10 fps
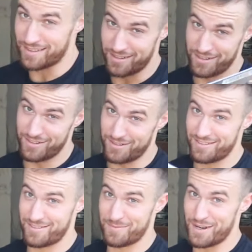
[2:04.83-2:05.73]
that other
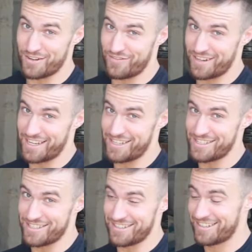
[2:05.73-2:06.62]

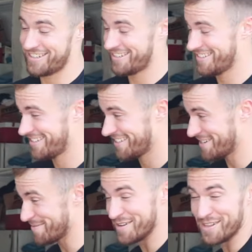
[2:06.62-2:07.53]
modification
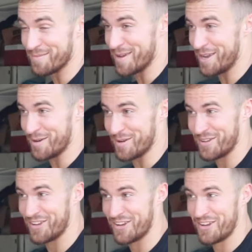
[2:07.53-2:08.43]
coming in the mail.
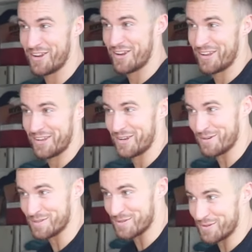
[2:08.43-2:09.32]

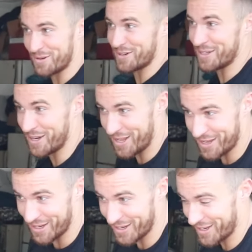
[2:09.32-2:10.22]
It was ordered today.